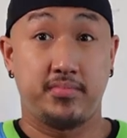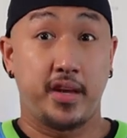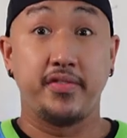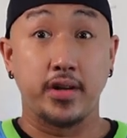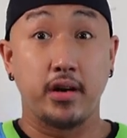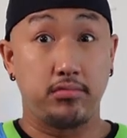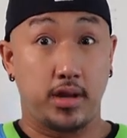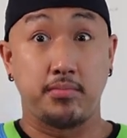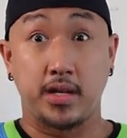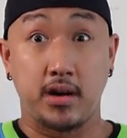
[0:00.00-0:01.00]
If you don't,
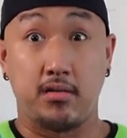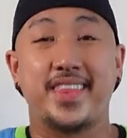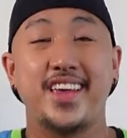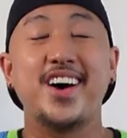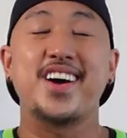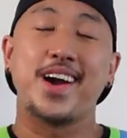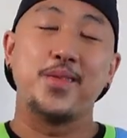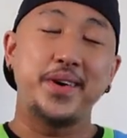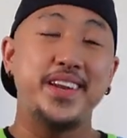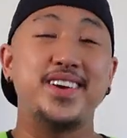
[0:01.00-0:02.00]
let me know. Alright,
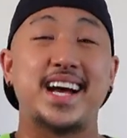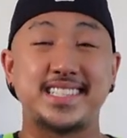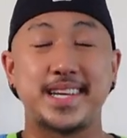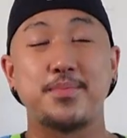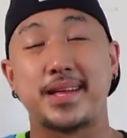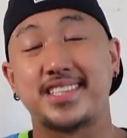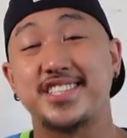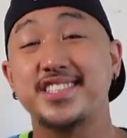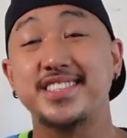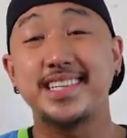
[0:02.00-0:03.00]
what do you guys think about the
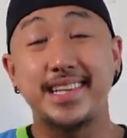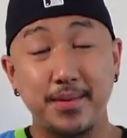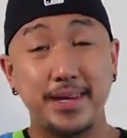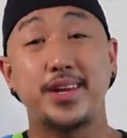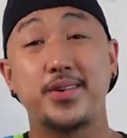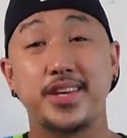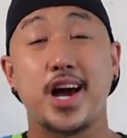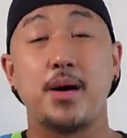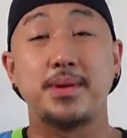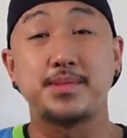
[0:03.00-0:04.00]
jersey? Let me know in the
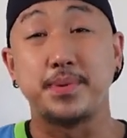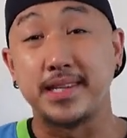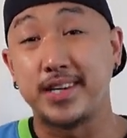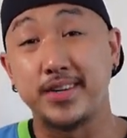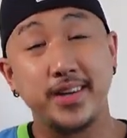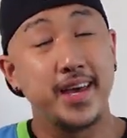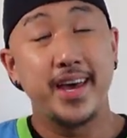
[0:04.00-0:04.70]
comments below.